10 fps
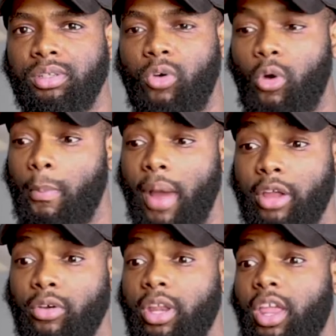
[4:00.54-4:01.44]
or
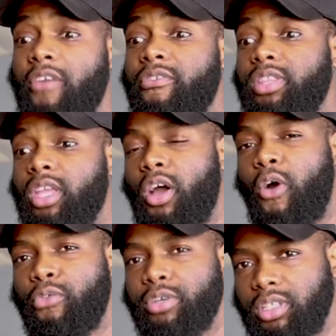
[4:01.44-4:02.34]
migrate everything
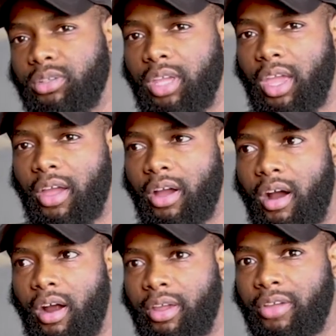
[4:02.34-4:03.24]
over to the
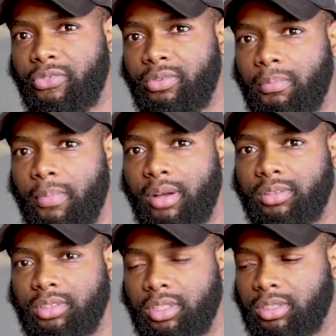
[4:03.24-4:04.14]
RF
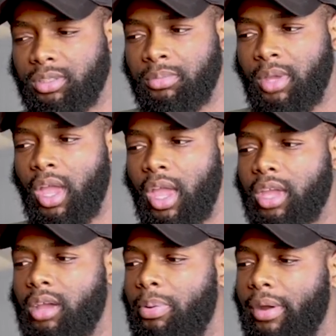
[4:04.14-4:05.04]
mount system,
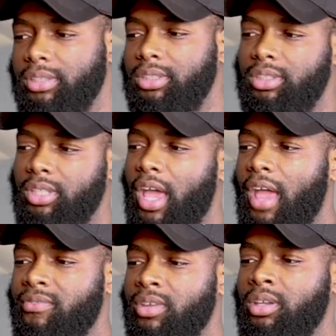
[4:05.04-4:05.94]
in comparison to
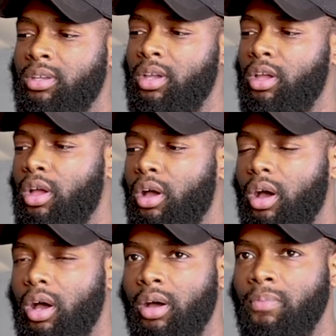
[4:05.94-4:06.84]
having
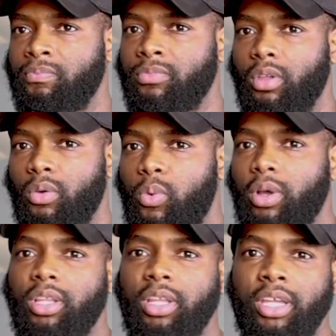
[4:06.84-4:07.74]

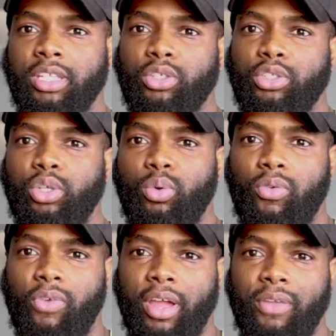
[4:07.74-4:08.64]
one lens or two
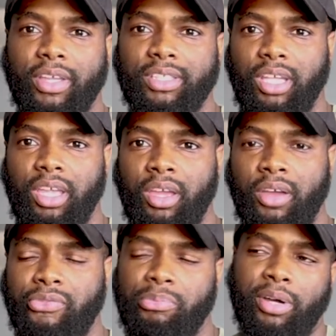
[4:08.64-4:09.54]
around that's
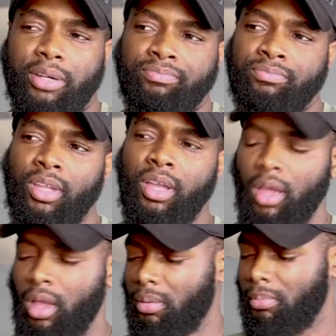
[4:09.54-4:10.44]
EF. But
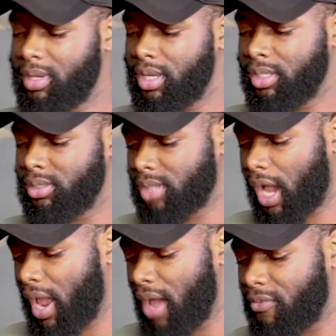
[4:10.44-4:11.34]
because
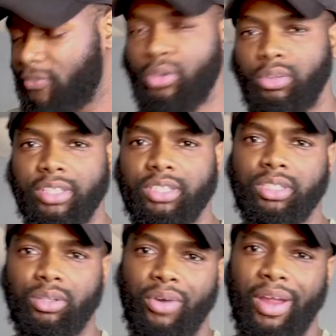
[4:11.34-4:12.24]
I have a few
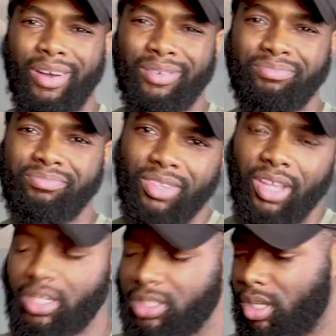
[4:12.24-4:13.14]
lenses around,
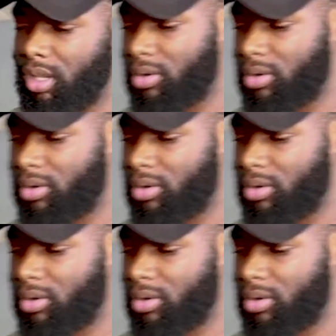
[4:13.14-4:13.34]
it's still